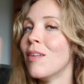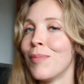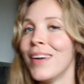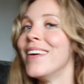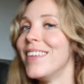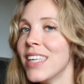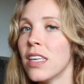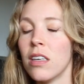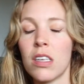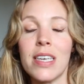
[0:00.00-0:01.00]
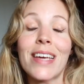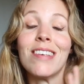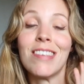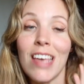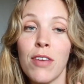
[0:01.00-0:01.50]
but it didn't. They
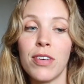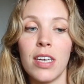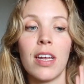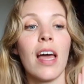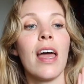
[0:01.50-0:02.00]
saved it.